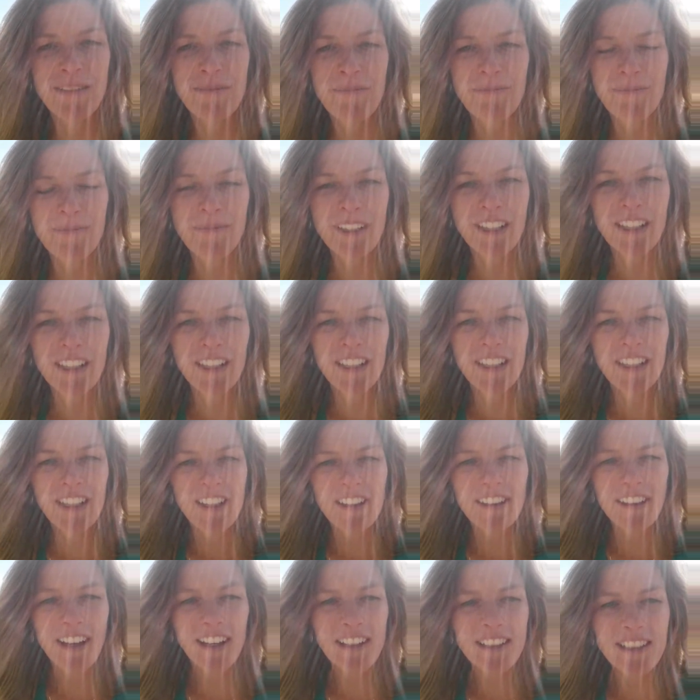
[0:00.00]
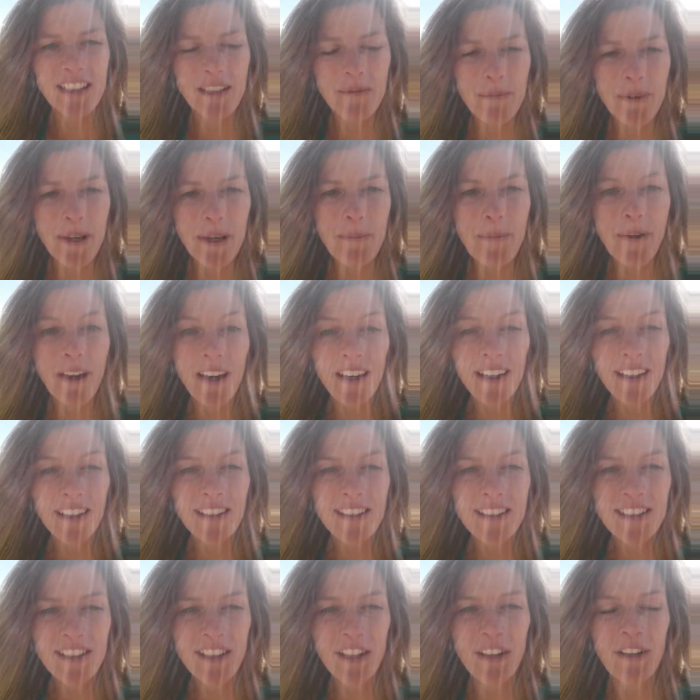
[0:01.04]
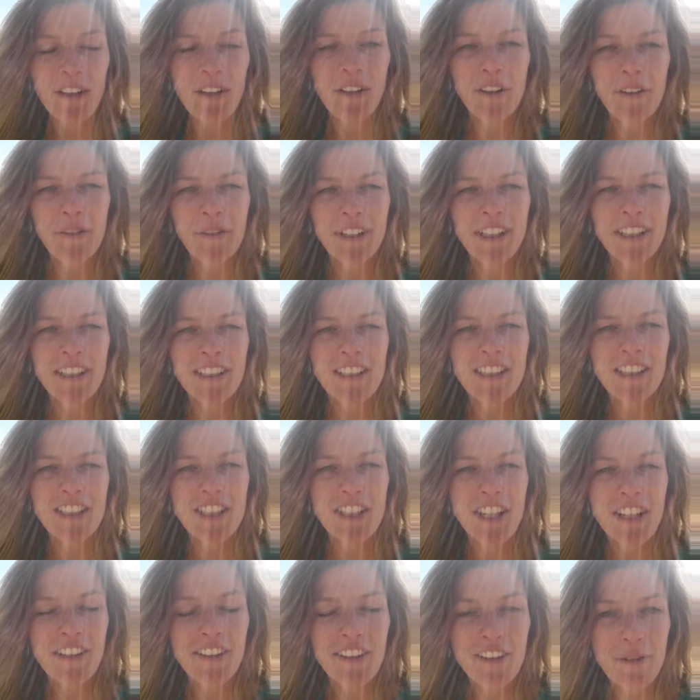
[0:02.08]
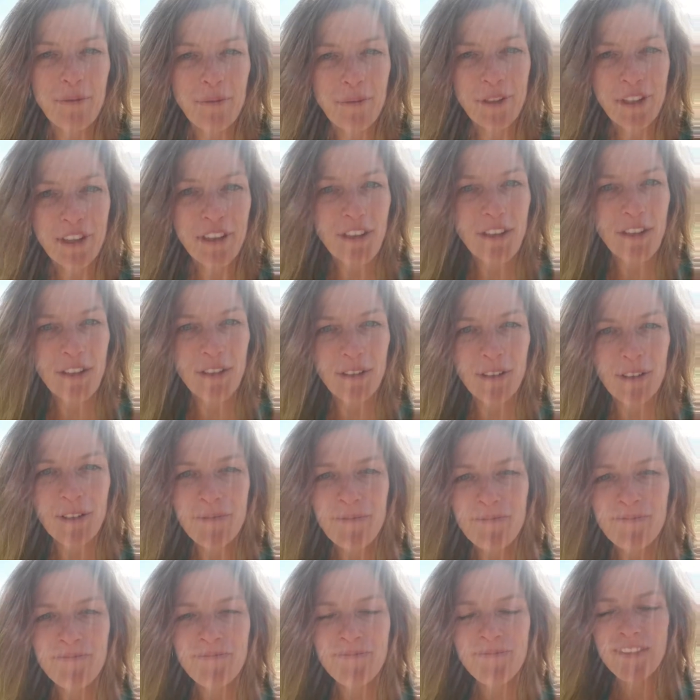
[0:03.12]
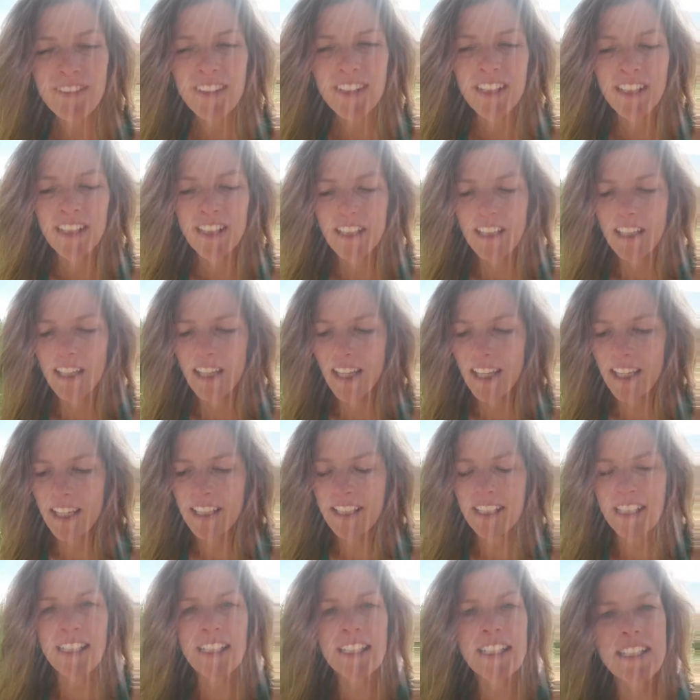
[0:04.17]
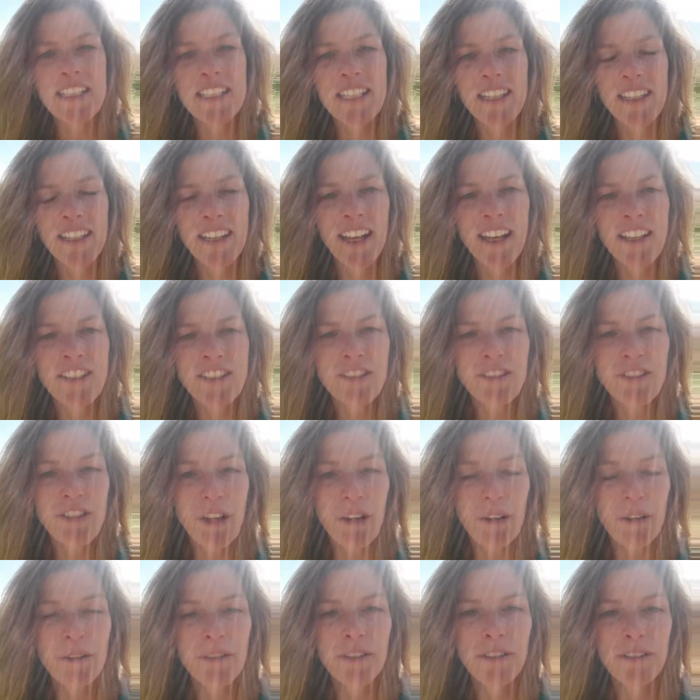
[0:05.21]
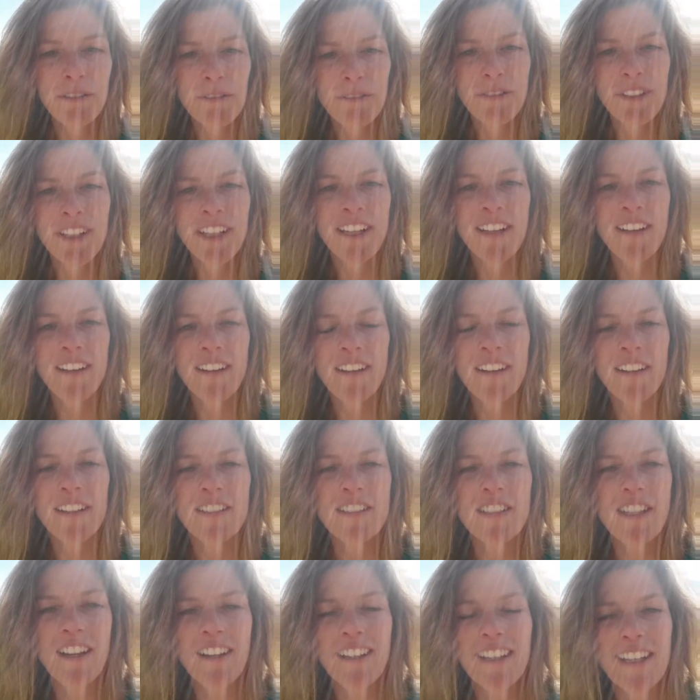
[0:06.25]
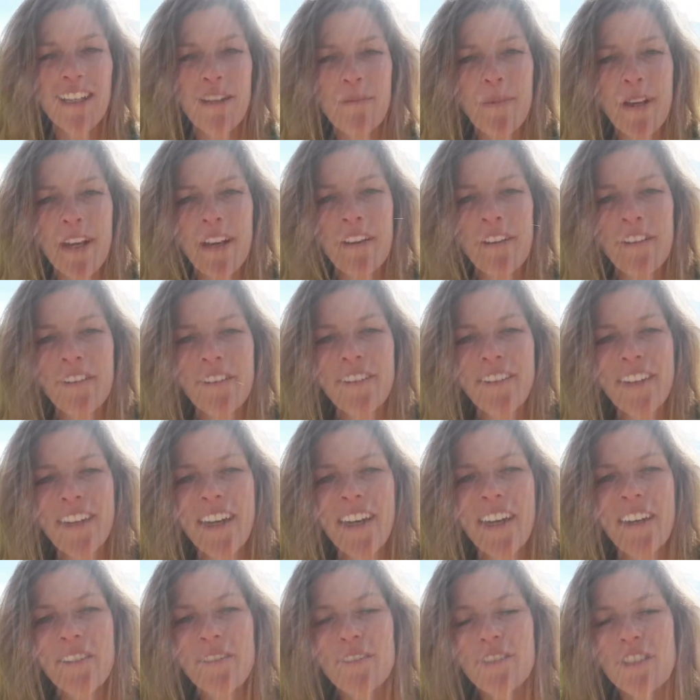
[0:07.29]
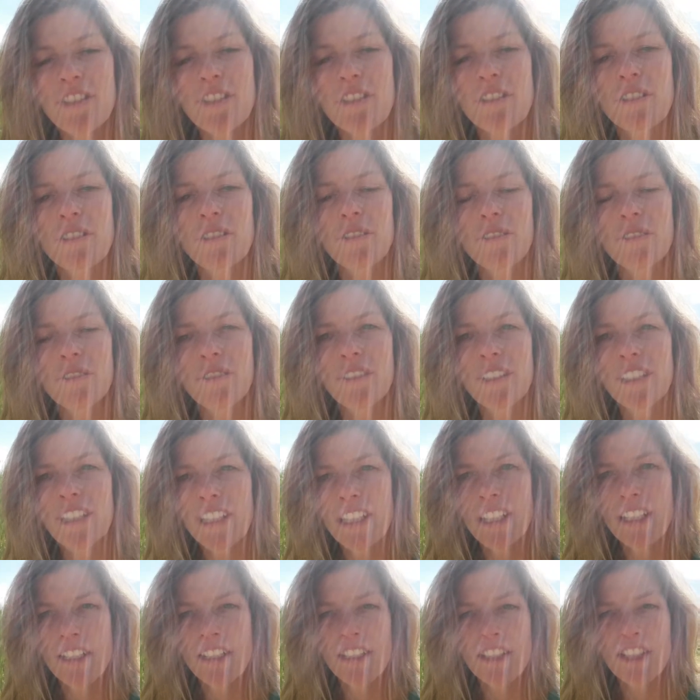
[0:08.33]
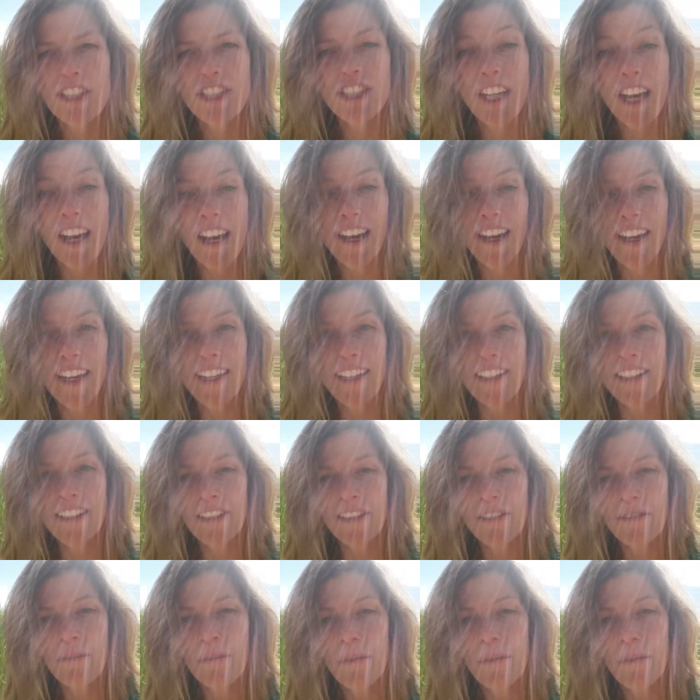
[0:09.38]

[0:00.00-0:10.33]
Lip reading: some thoughts on my mind, so I wanted to share them with you. And as you know, we are talking about how to shine